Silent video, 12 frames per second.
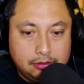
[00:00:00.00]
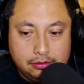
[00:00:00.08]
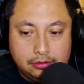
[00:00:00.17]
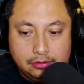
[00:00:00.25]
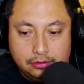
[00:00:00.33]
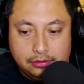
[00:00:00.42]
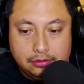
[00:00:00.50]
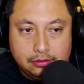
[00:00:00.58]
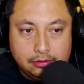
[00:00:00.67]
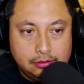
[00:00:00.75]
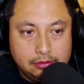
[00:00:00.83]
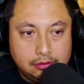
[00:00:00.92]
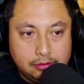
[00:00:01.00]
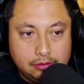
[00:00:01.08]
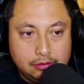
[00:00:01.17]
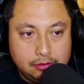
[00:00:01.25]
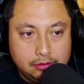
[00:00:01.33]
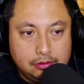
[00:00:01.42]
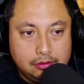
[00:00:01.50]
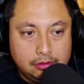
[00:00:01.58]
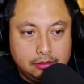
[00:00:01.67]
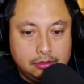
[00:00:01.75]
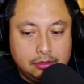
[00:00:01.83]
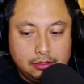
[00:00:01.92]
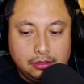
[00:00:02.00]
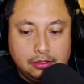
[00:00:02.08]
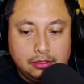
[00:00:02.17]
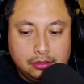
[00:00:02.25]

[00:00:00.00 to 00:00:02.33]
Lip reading: (silence)